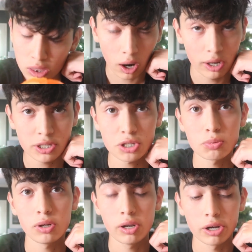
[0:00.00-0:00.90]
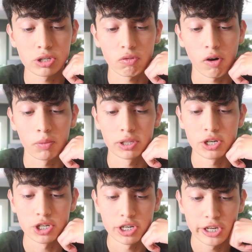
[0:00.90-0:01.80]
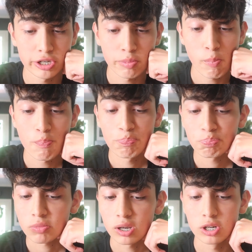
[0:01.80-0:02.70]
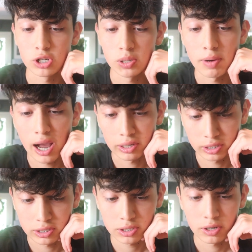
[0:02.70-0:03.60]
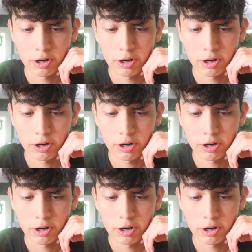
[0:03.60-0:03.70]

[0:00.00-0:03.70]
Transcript: All right, this is really good so far with the cheese, the two patties.